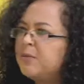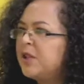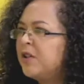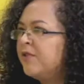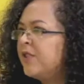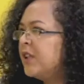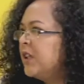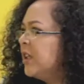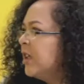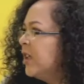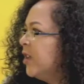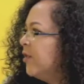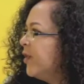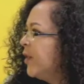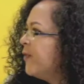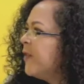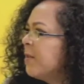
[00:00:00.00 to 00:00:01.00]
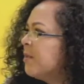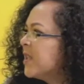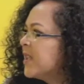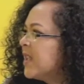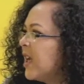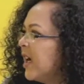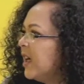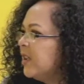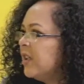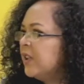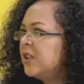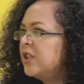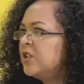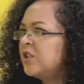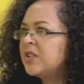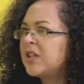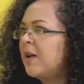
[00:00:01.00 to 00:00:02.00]
of a femicide that can
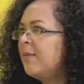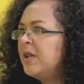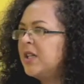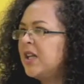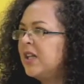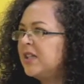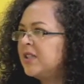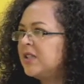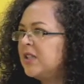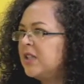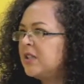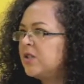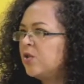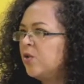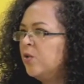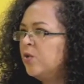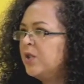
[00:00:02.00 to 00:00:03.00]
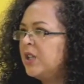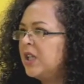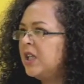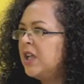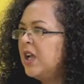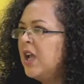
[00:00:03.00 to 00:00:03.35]
just come and tell us their story?